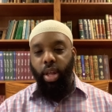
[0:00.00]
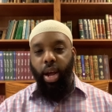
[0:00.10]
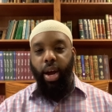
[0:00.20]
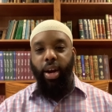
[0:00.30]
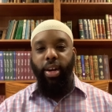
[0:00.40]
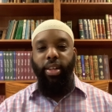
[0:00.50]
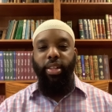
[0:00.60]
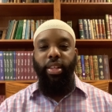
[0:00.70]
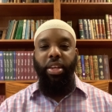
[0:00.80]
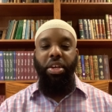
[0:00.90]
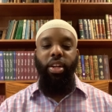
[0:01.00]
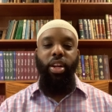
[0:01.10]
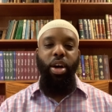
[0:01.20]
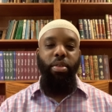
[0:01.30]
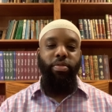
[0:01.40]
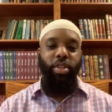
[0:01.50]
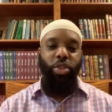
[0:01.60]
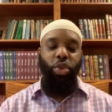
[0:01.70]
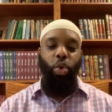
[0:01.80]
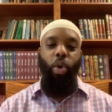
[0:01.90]
uh, he loved
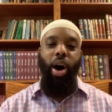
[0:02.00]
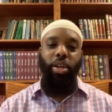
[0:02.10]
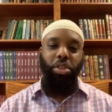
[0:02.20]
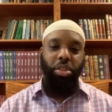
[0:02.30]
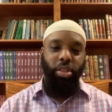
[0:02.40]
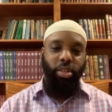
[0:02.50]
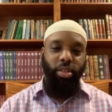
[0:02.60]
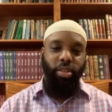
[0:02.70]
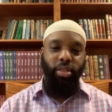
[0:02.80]
squash.